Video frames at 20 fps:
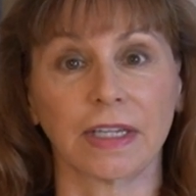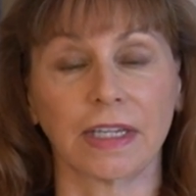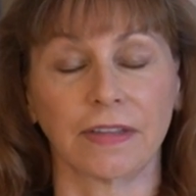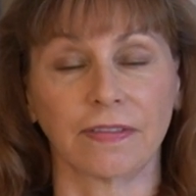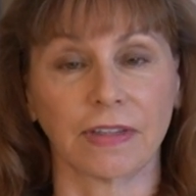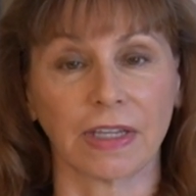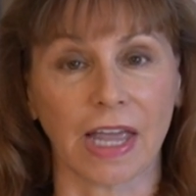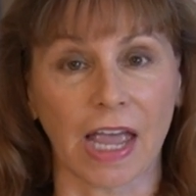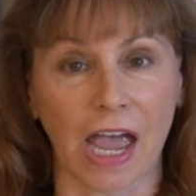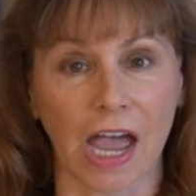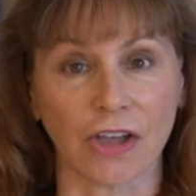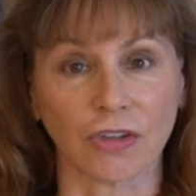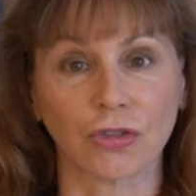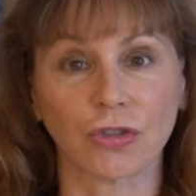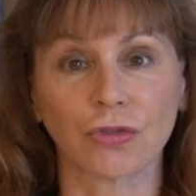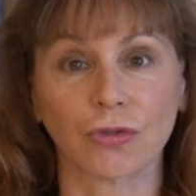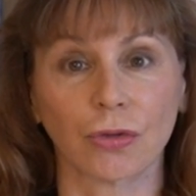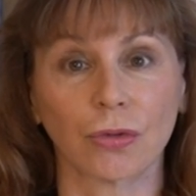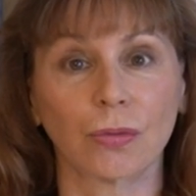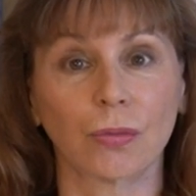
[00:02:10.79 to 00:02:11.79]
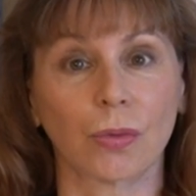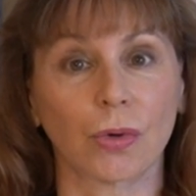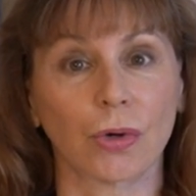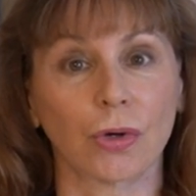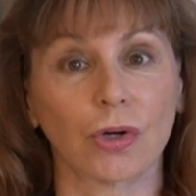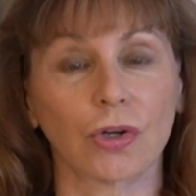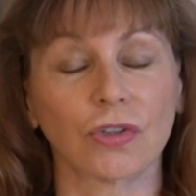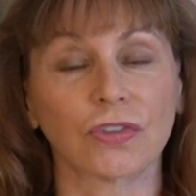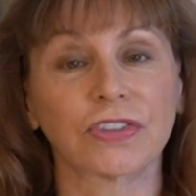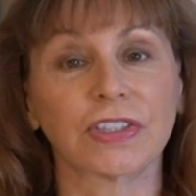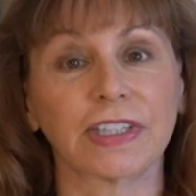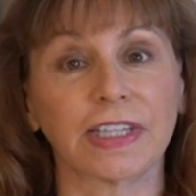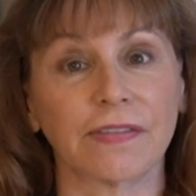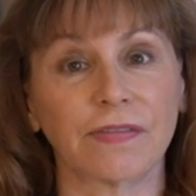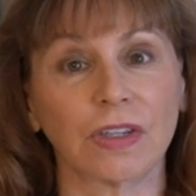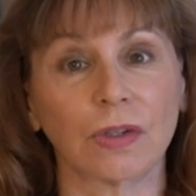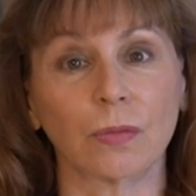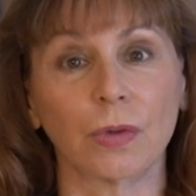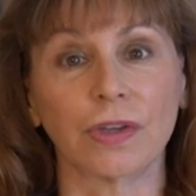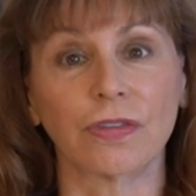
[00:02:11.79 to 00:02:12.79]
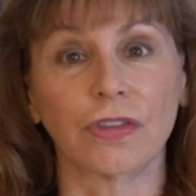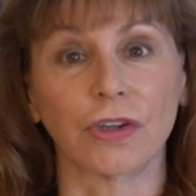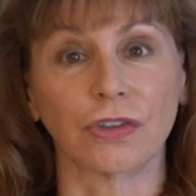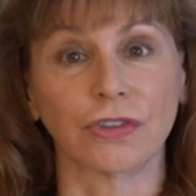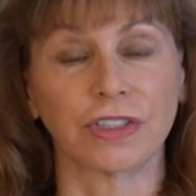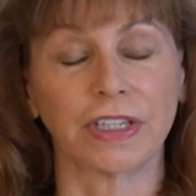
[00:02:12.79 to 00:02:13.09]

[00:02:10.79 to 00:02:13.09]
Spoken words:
in the astral worlds, living with their